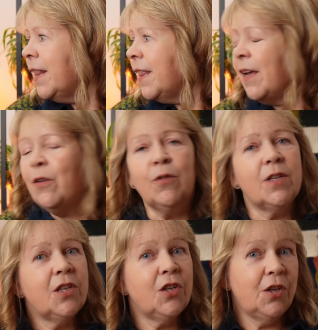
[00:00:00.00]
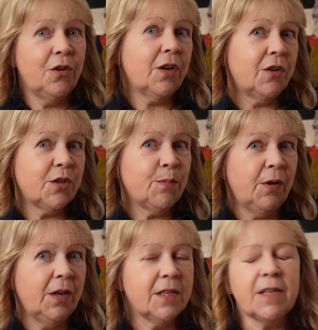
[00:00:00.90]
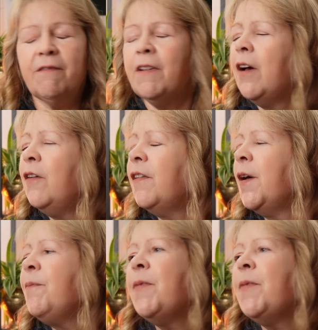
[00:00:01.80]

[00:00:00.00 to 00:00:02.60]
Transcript: That noise is Hugo just pulling something over.